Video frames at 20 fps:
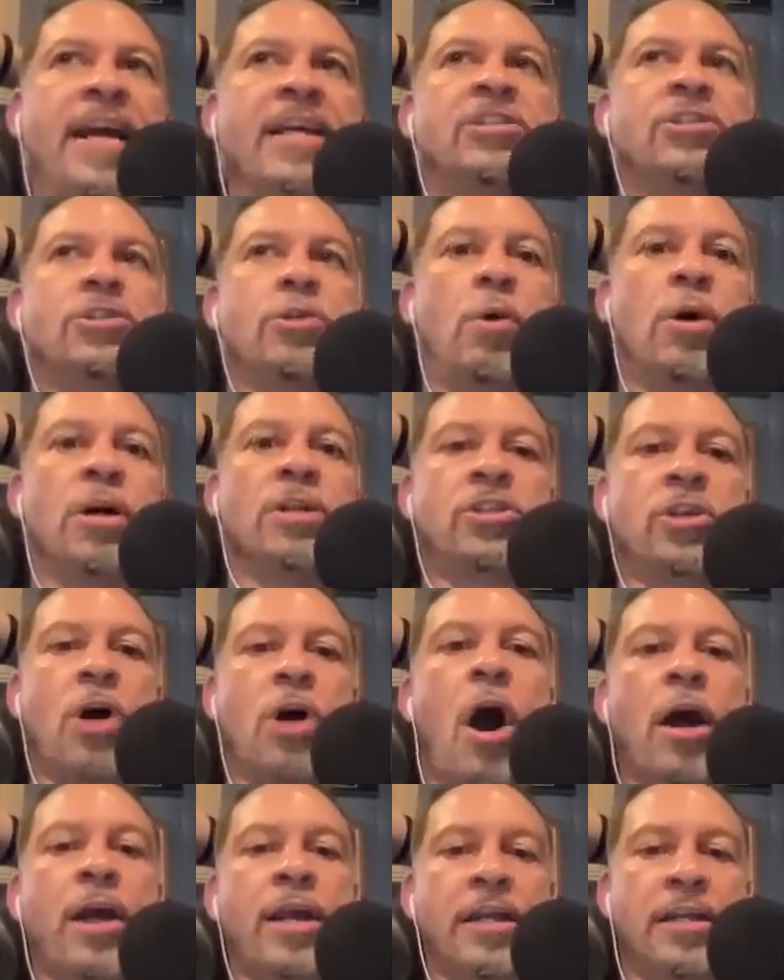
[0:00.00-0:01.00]
based on
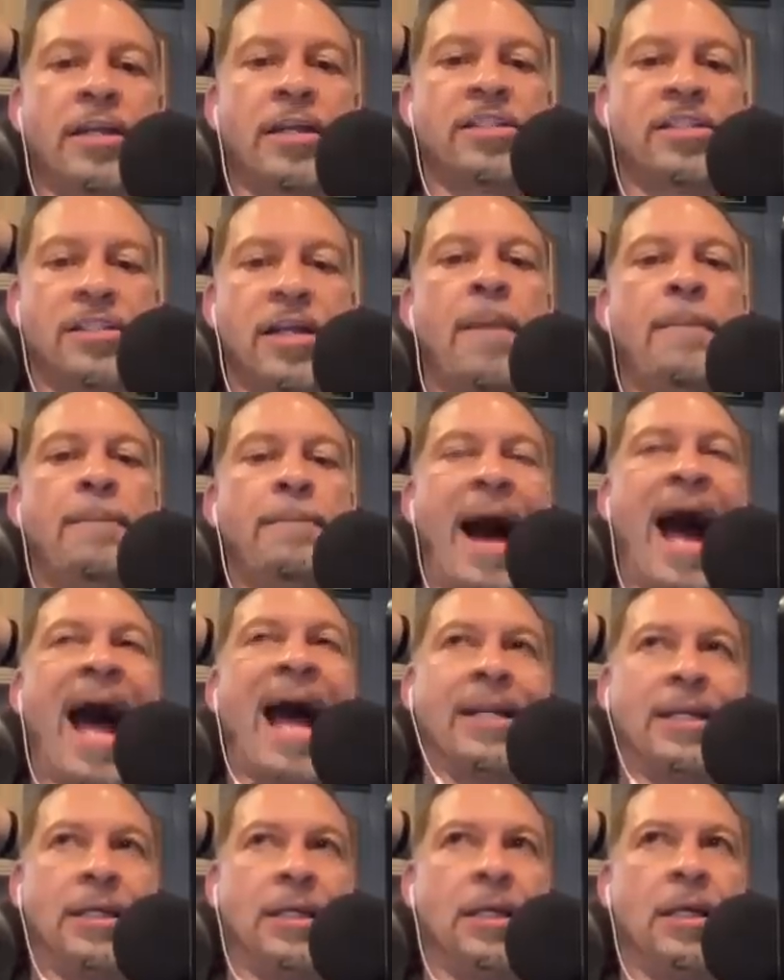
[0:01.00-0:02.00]
talking to
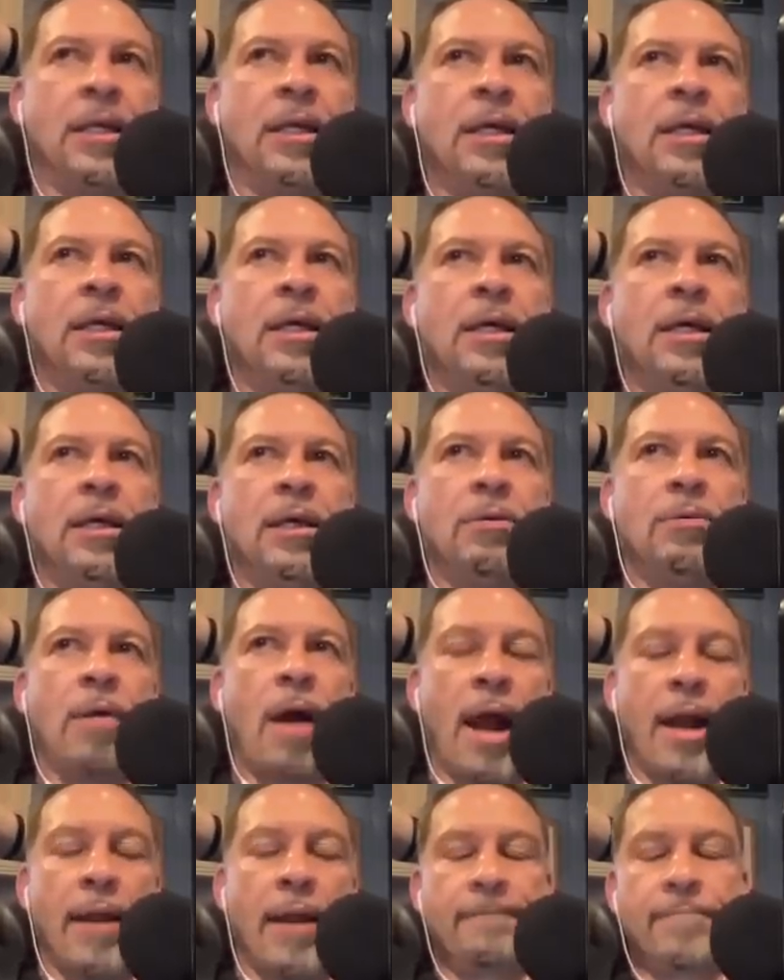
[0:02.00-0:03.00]
somebody. Right. I would
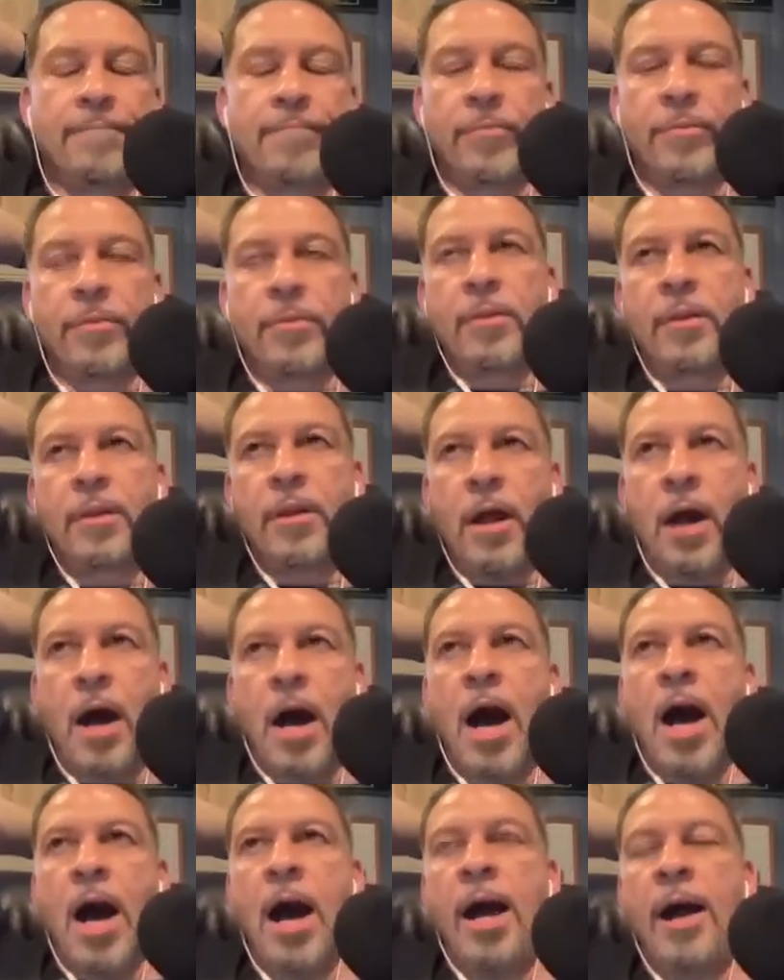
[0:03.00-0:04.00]
hope not. Right.
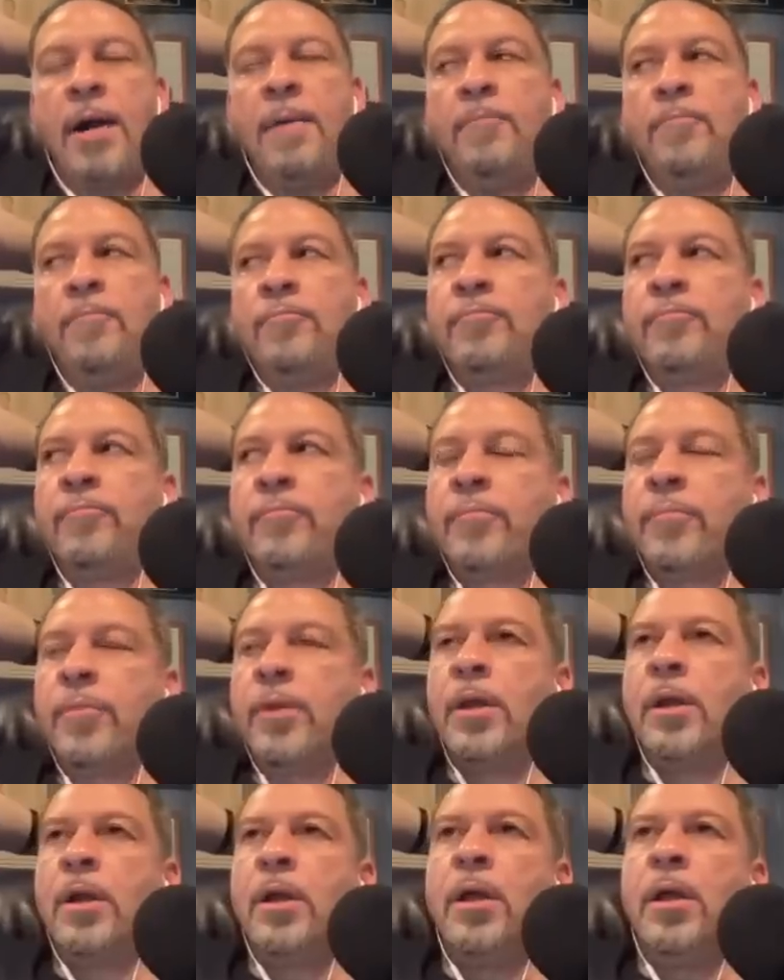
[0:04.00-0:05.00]
To put
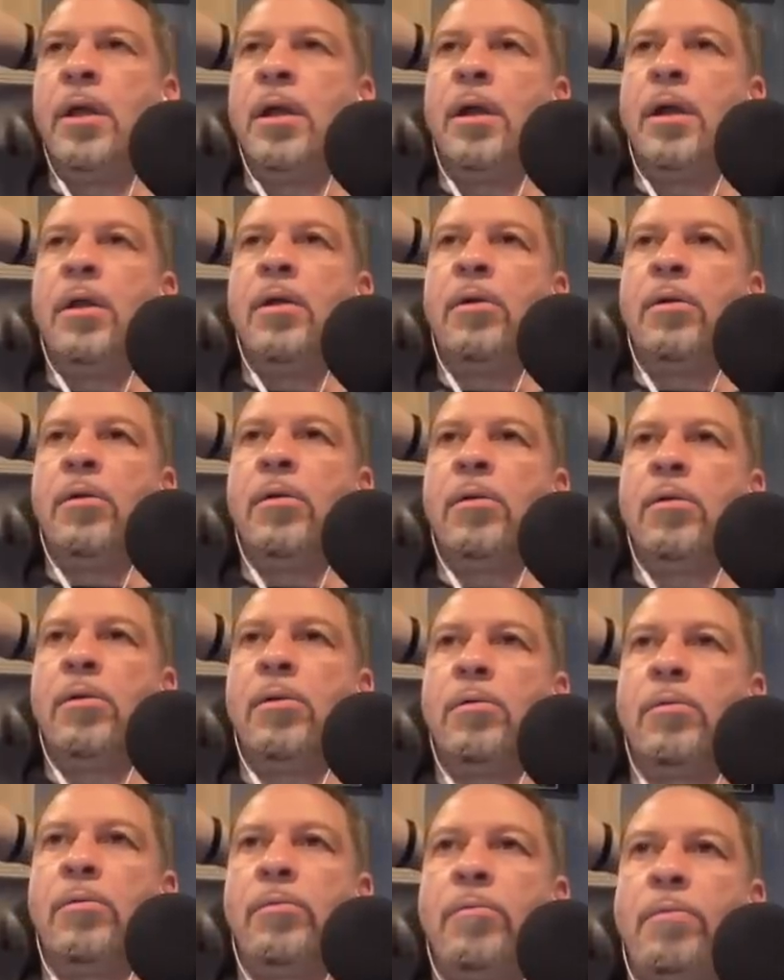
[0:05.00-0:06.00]
that out there and
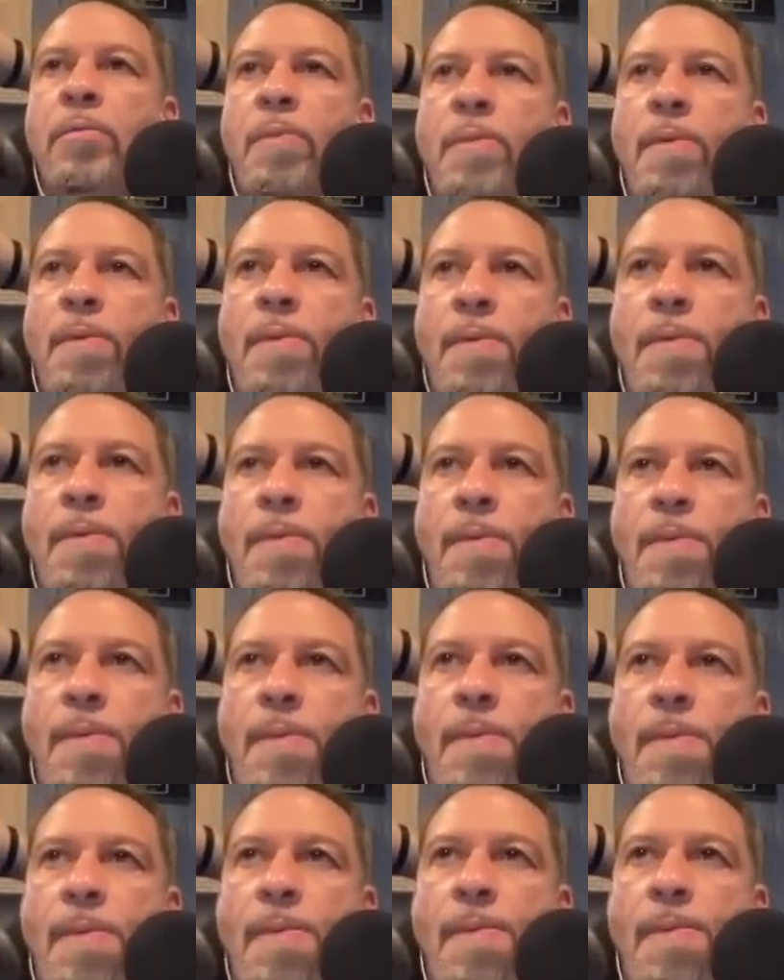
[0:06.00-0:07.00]
you
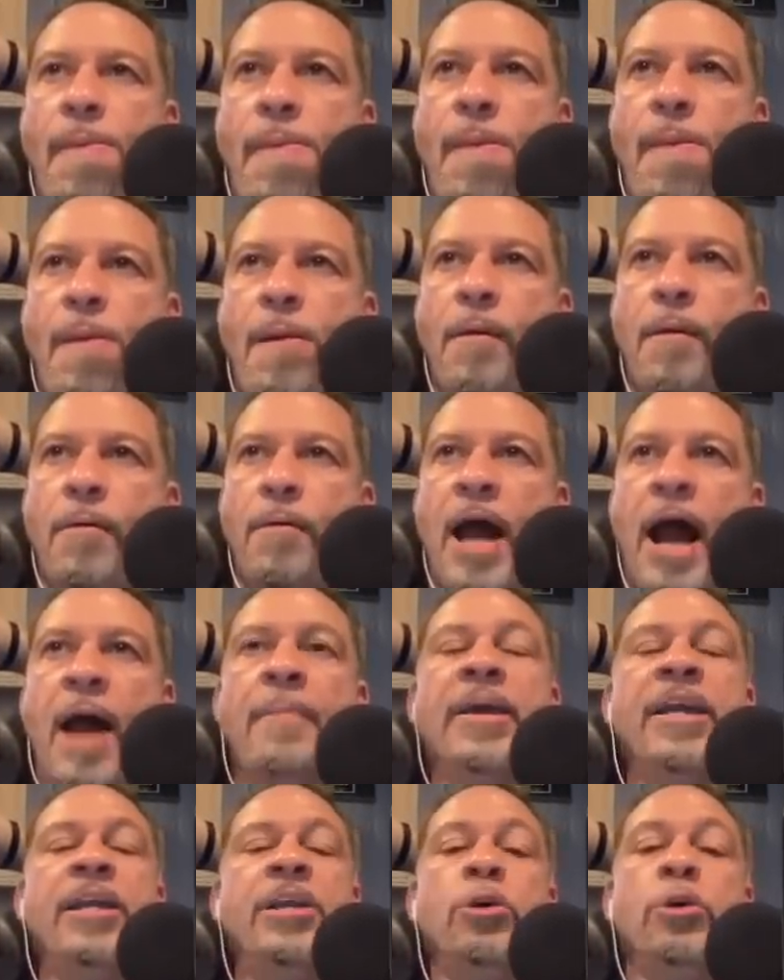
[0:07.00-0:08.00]
haven't talked to anybody.
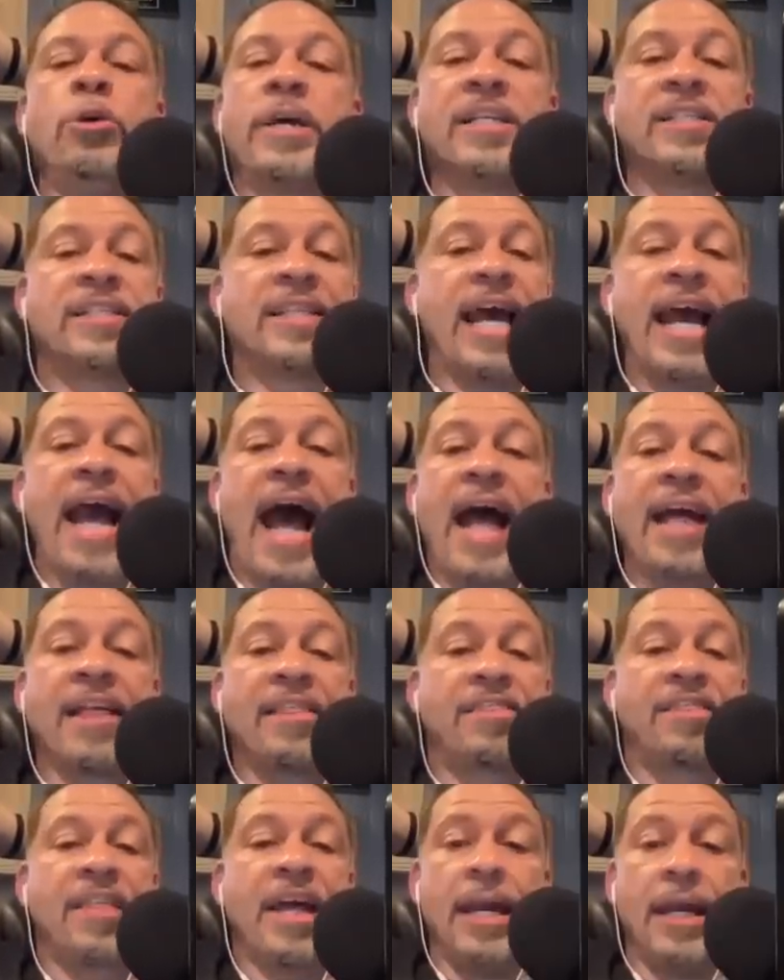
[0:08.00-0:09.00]
I mean, you can say that. I
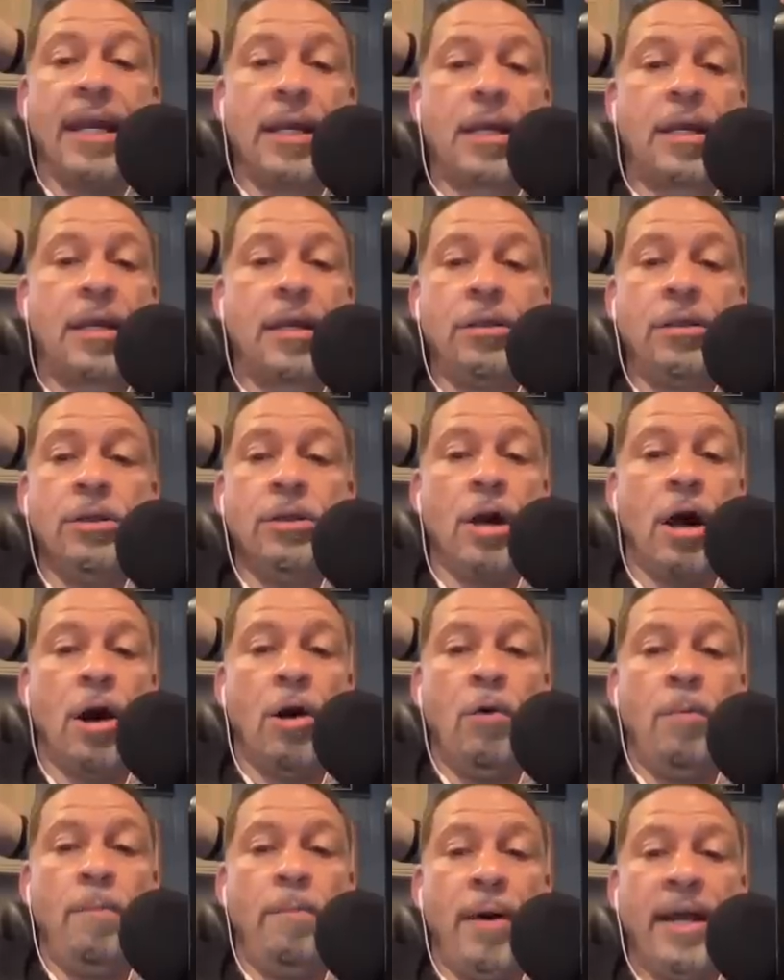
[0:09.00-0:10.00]
think,
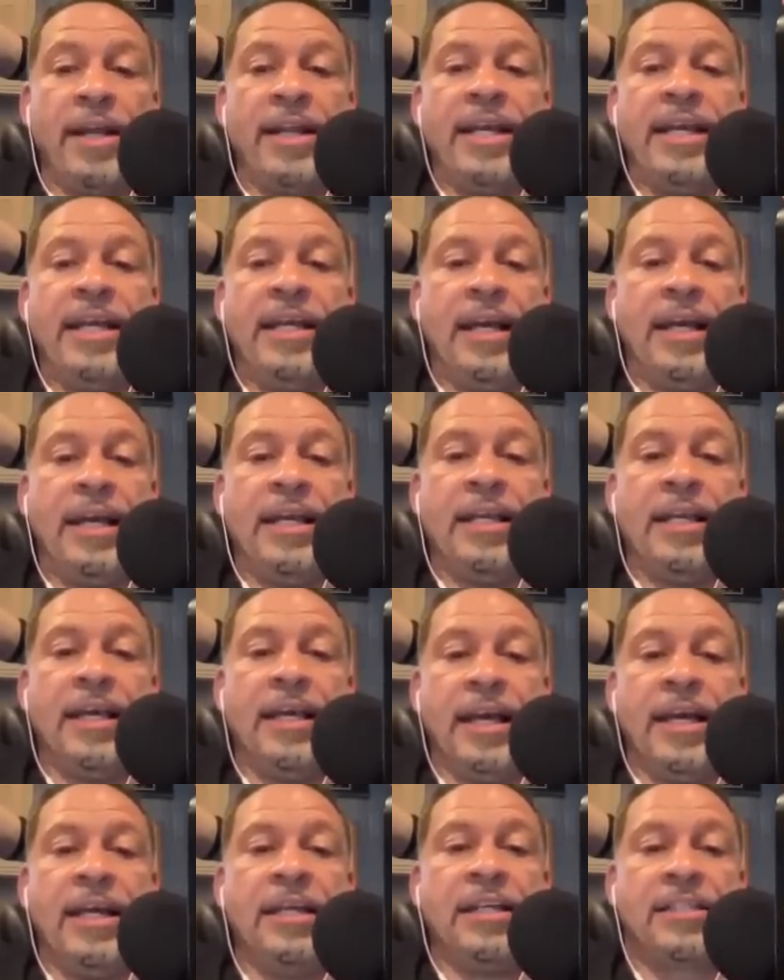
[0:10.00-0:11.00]
but
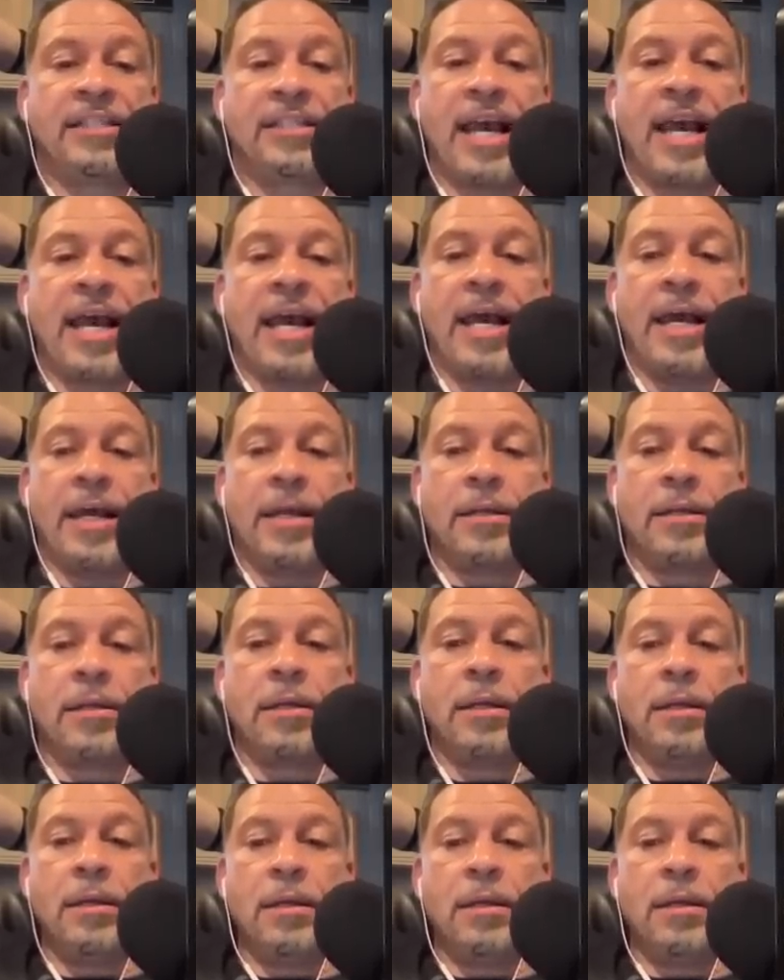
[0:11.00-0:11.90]
he said